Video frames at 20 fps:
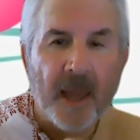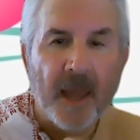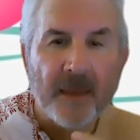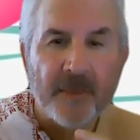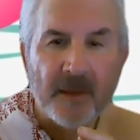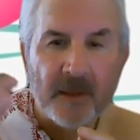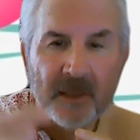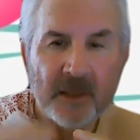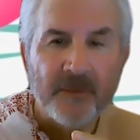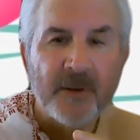
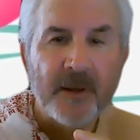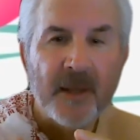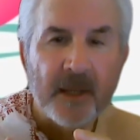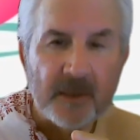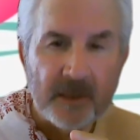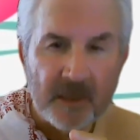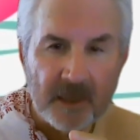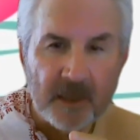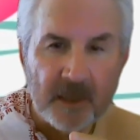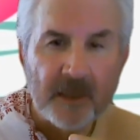And the living
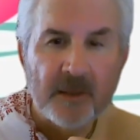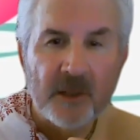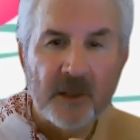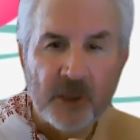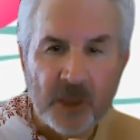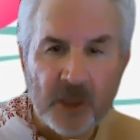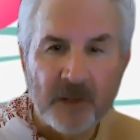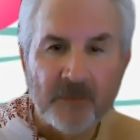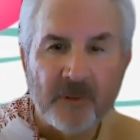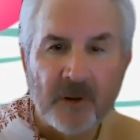entity, the
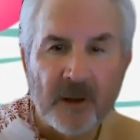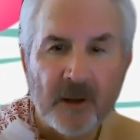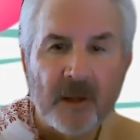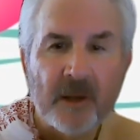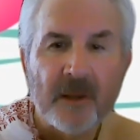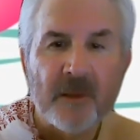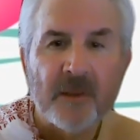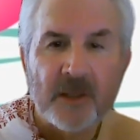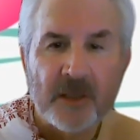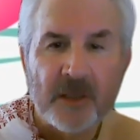Jiva,
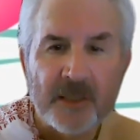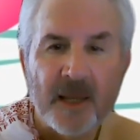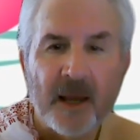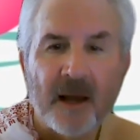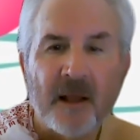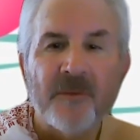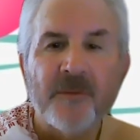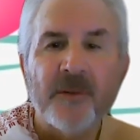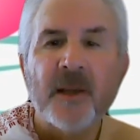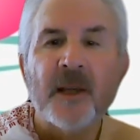the
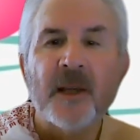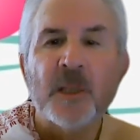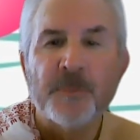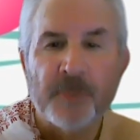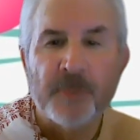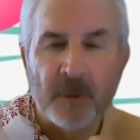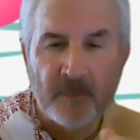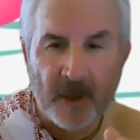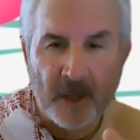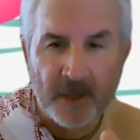self, is
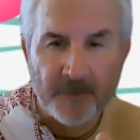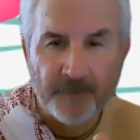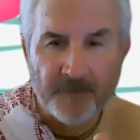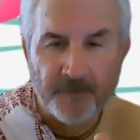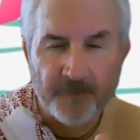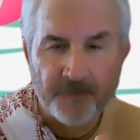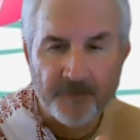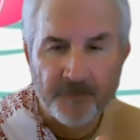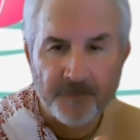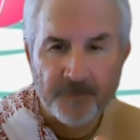Brahman.
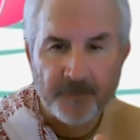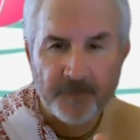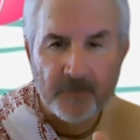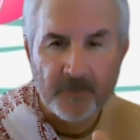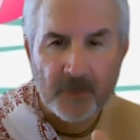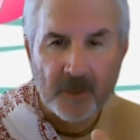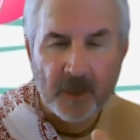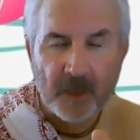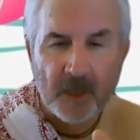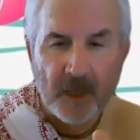
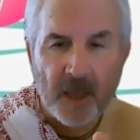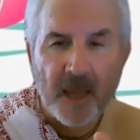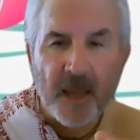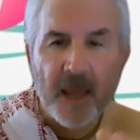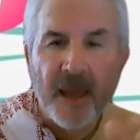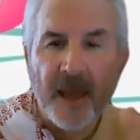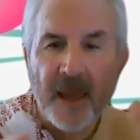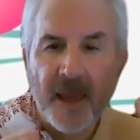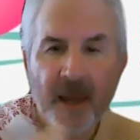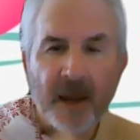
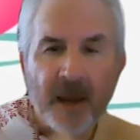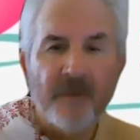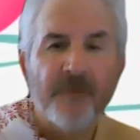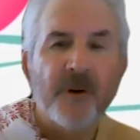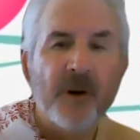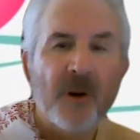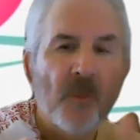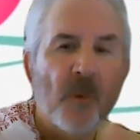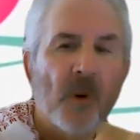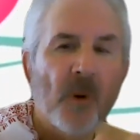
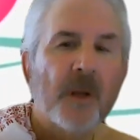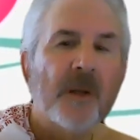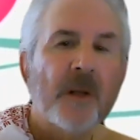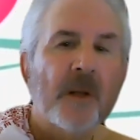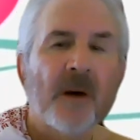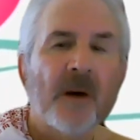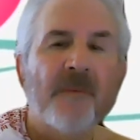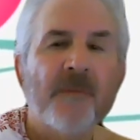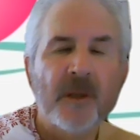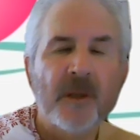Every
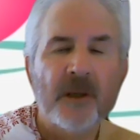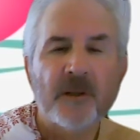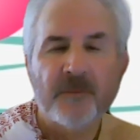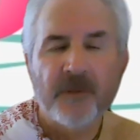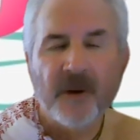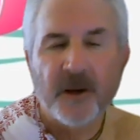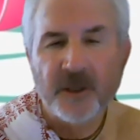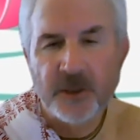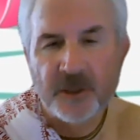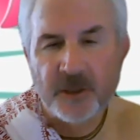one these
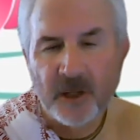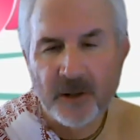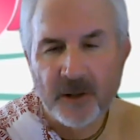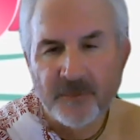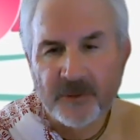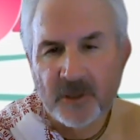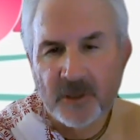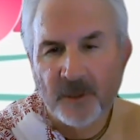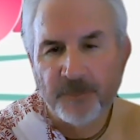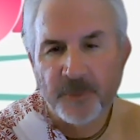Vaishnava
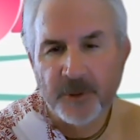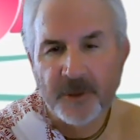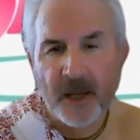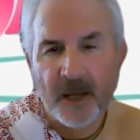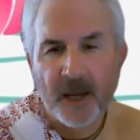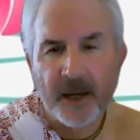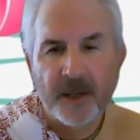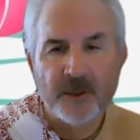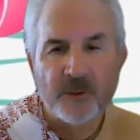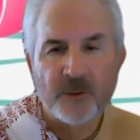
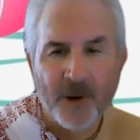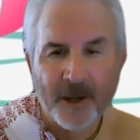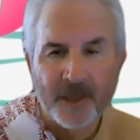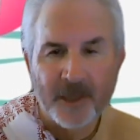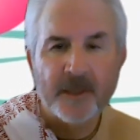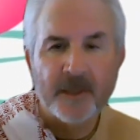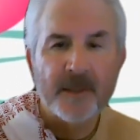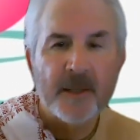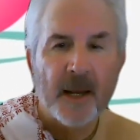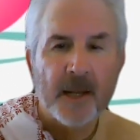sampradayas
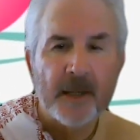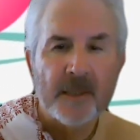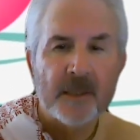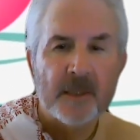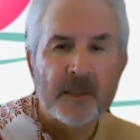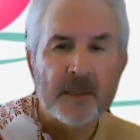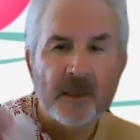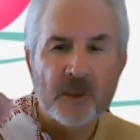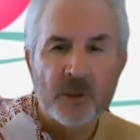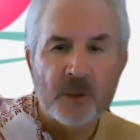
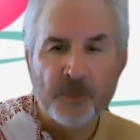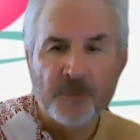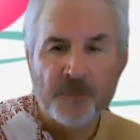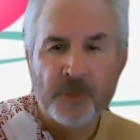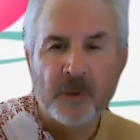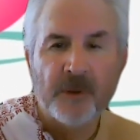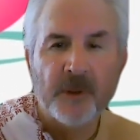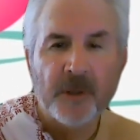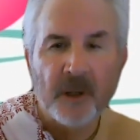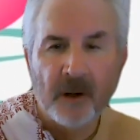recognizes the
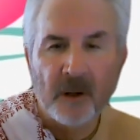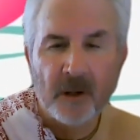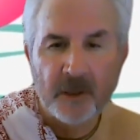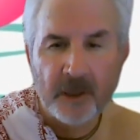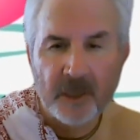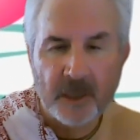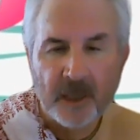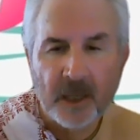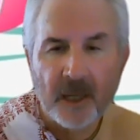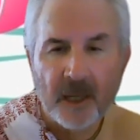
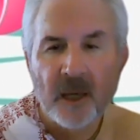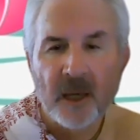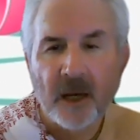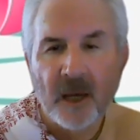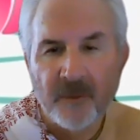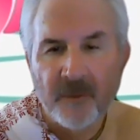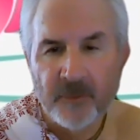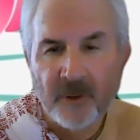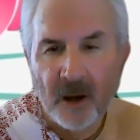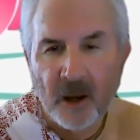superiority
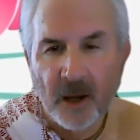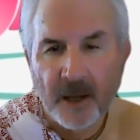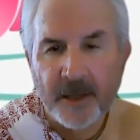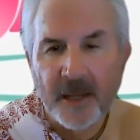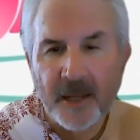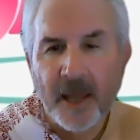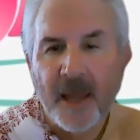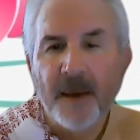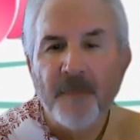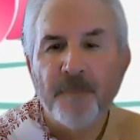of
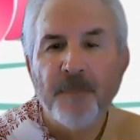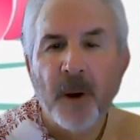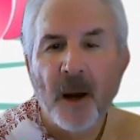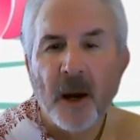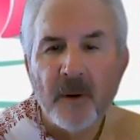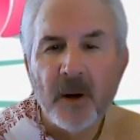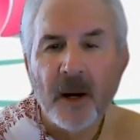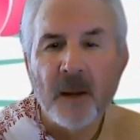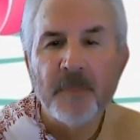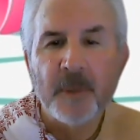God.
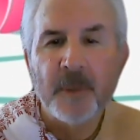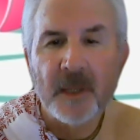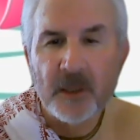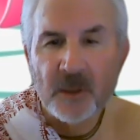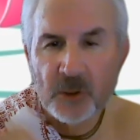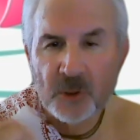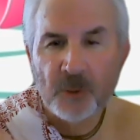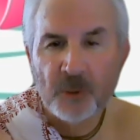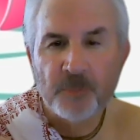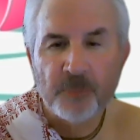Para
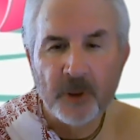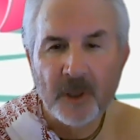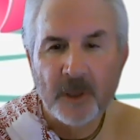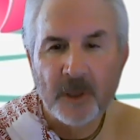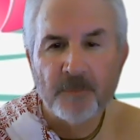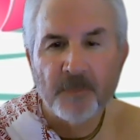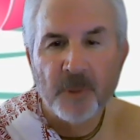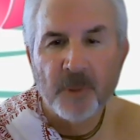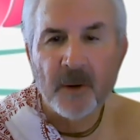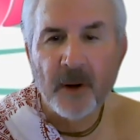means
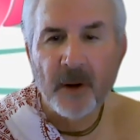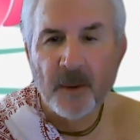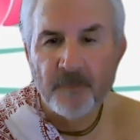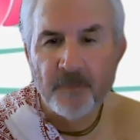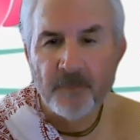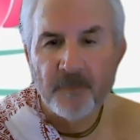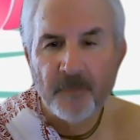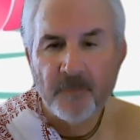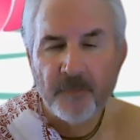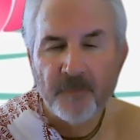supreme.
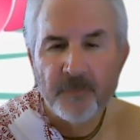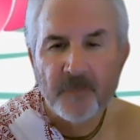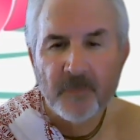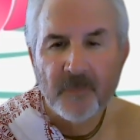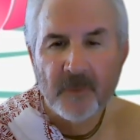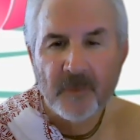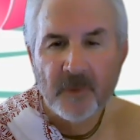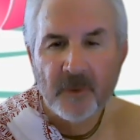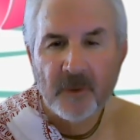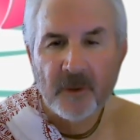Param
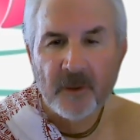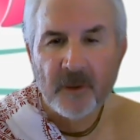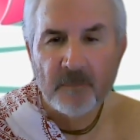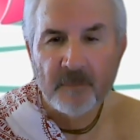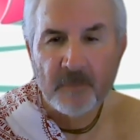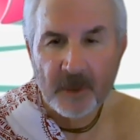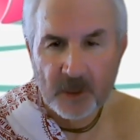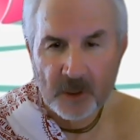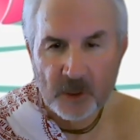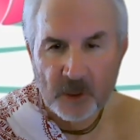
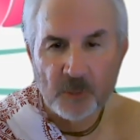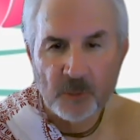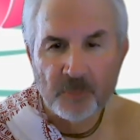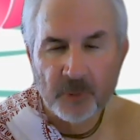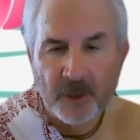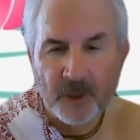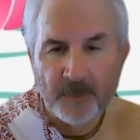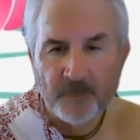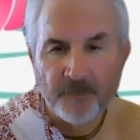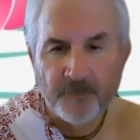means
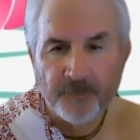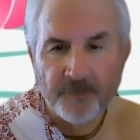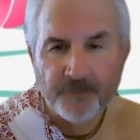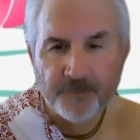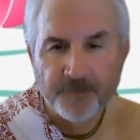supreme.